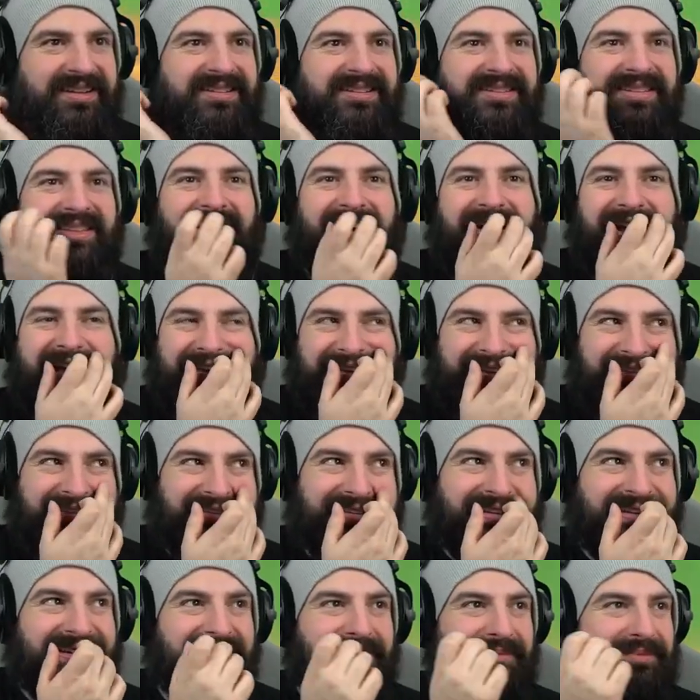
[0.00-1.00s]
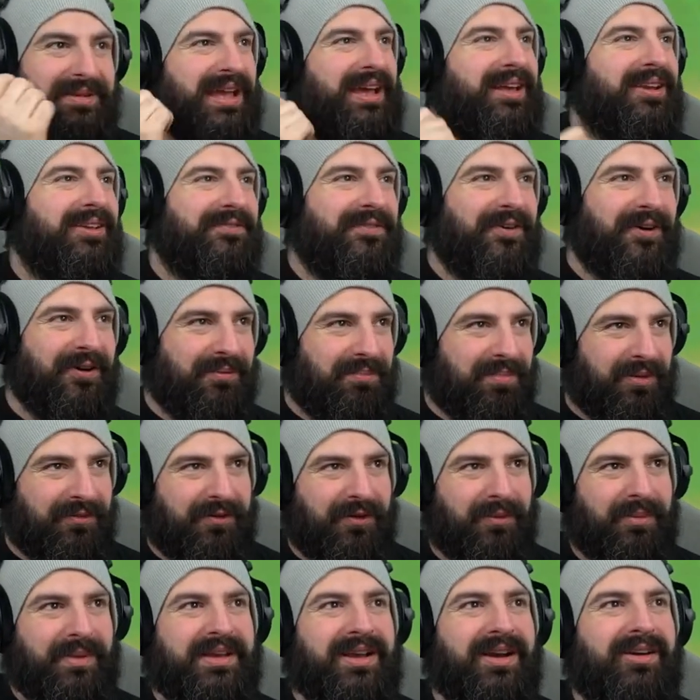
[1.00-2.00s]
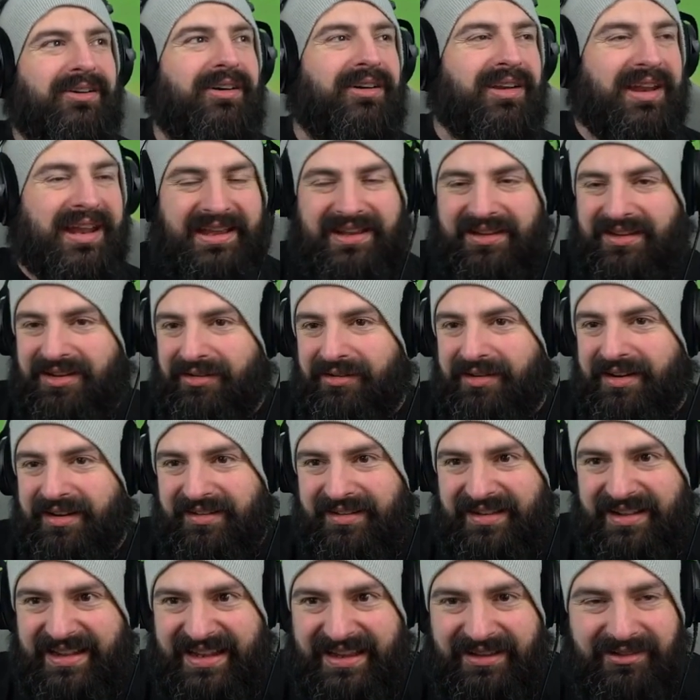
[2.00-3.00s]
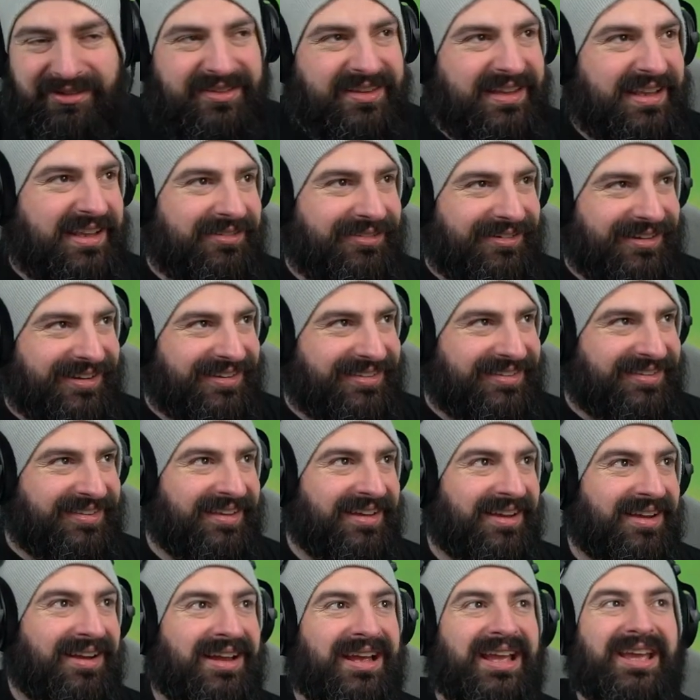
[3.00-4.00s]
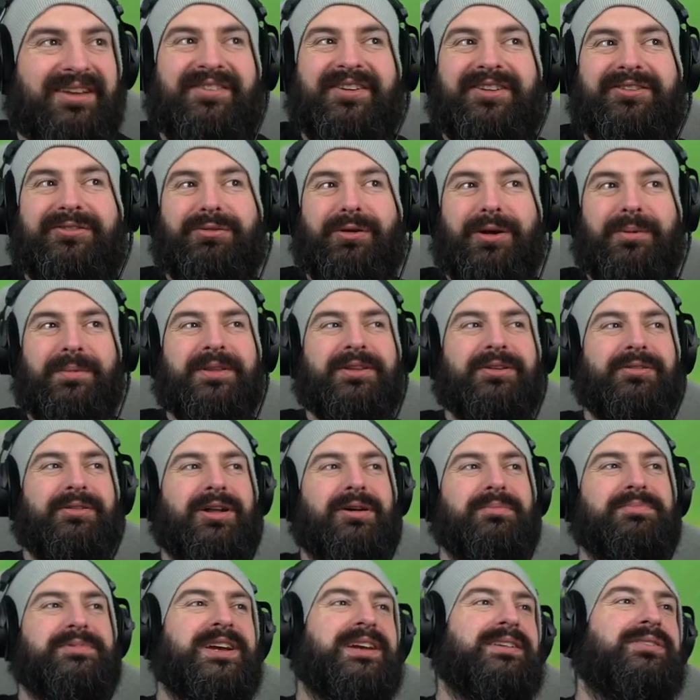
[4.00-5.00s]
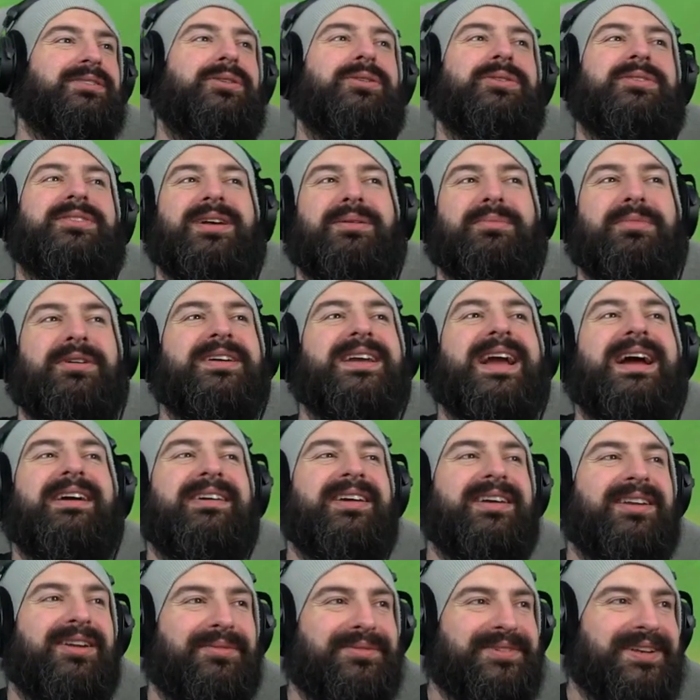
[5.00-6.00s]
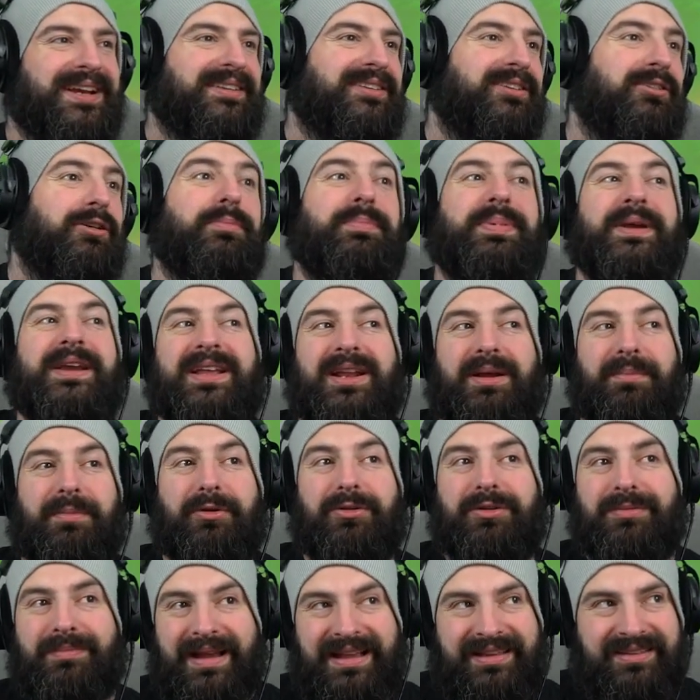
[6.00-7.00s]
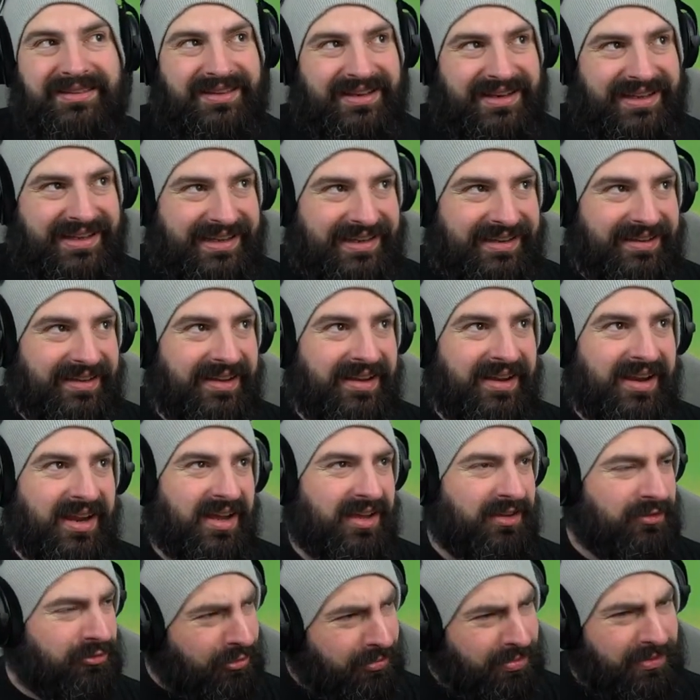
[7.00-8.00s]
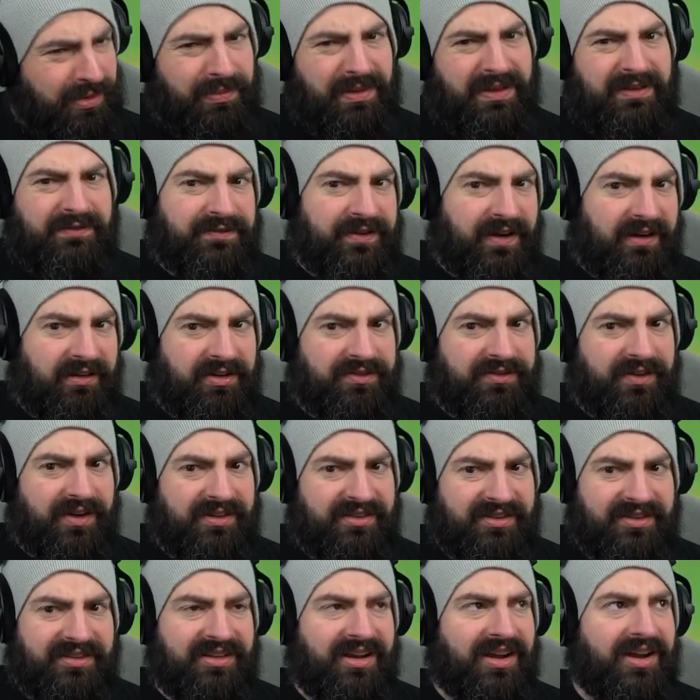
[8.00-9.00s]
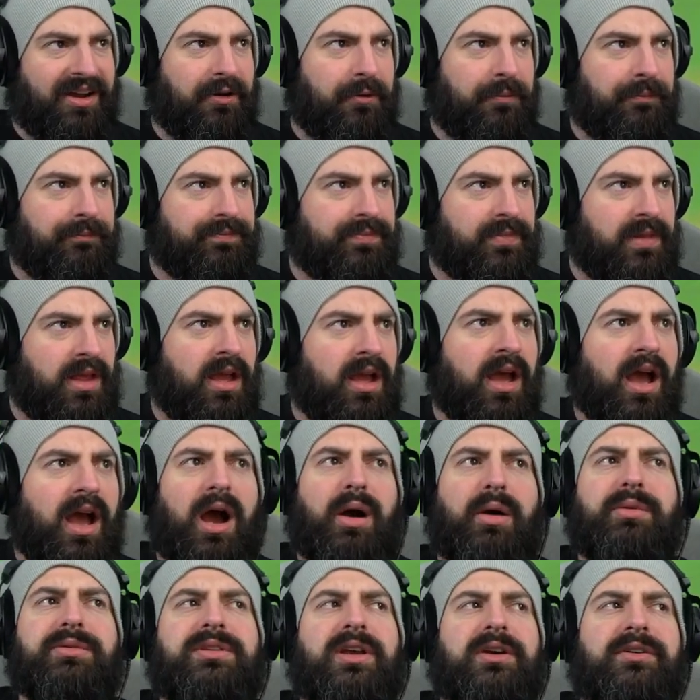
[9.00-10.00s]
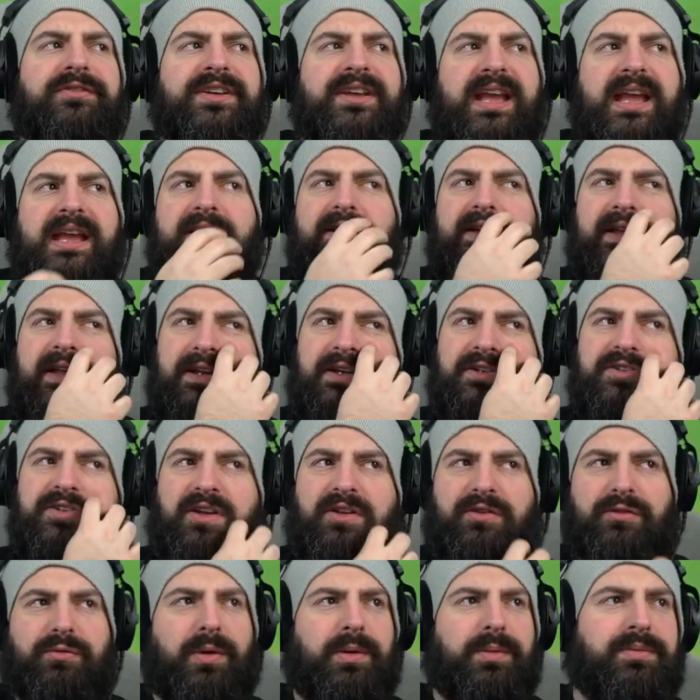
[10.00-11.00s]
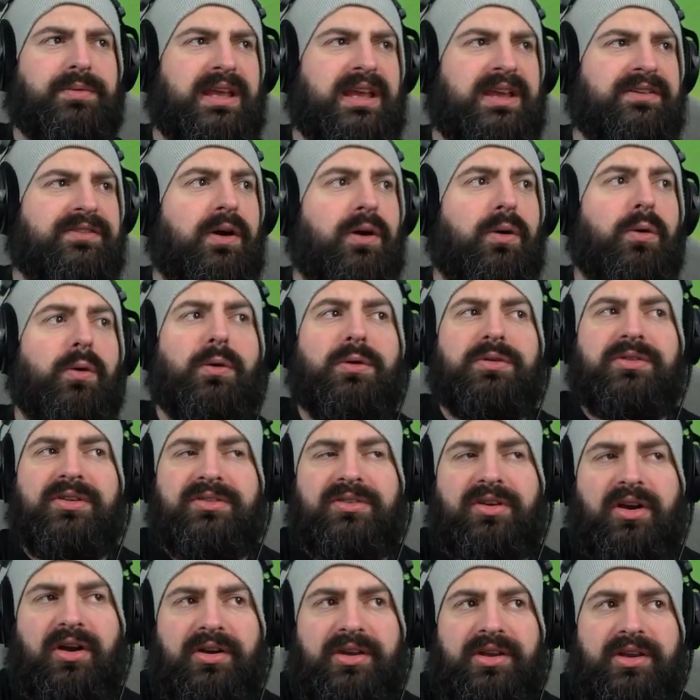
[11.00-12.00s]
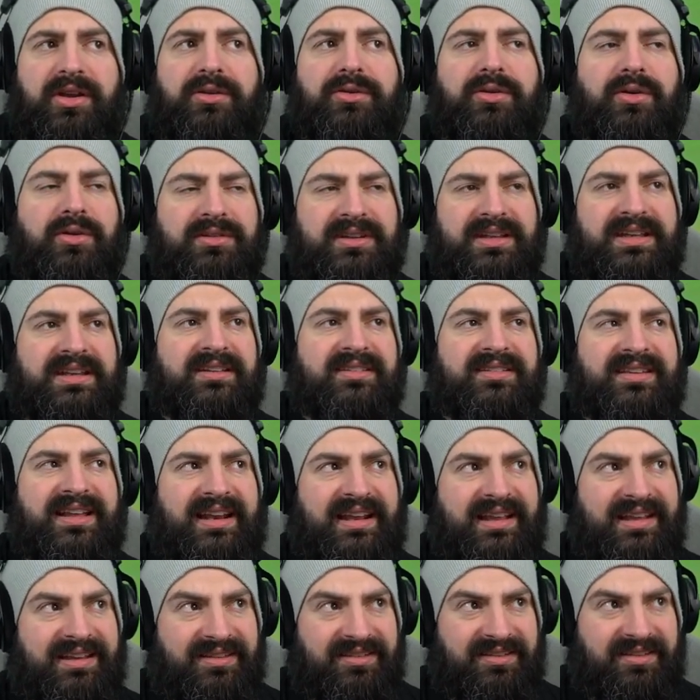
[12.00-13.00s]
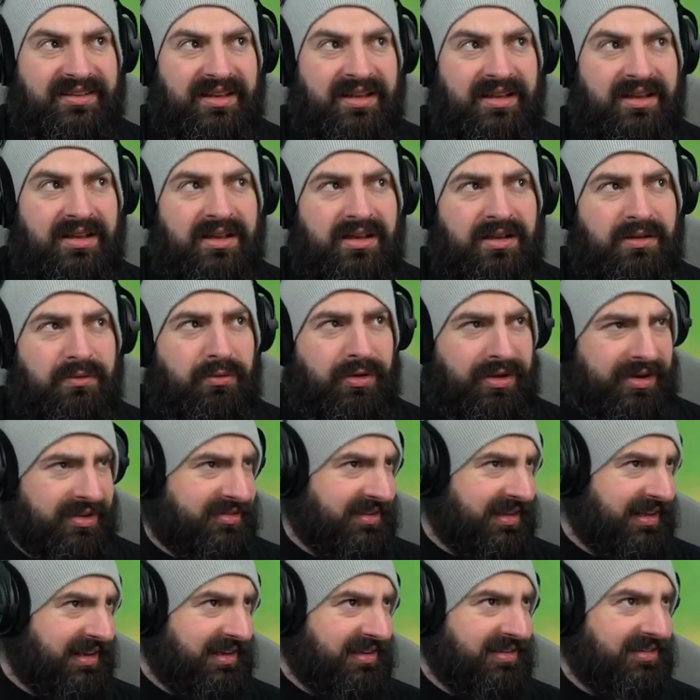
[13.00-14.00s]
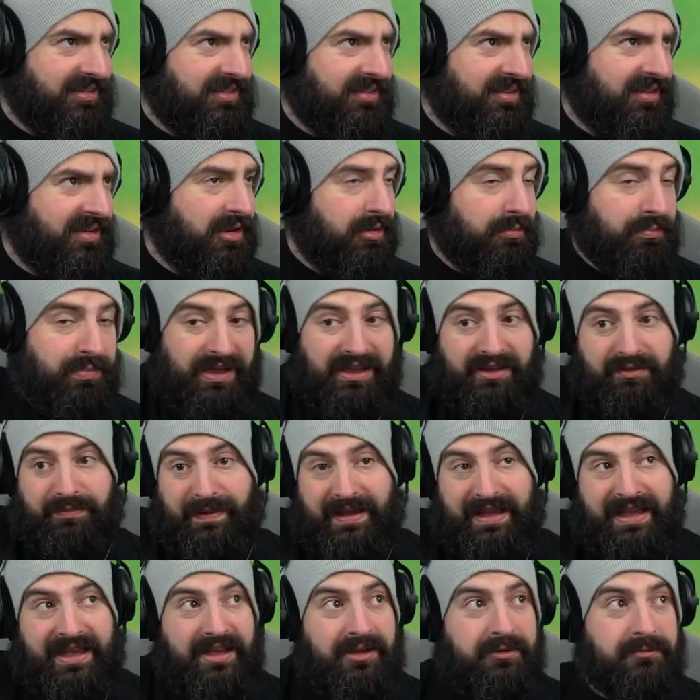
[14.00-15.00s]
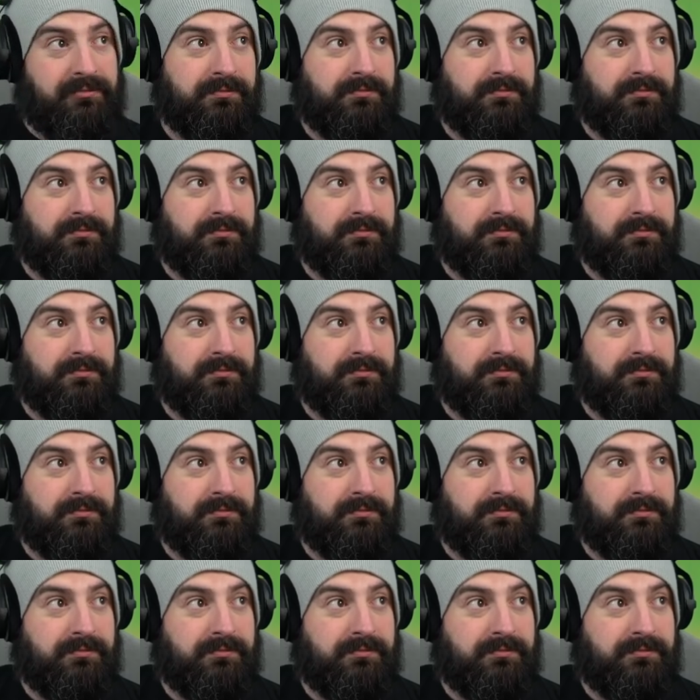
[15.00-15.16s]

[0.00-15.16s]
Nice. Beautiful. Before we go, I'll let you know on a little secret. If you swoop into an object or someone carrying an object, you'll pick it up automatically. Swoop can be very versatile. Oh, and don't forget you can adjust swoop to either auto target or not in the settings. What are settings? Beats me.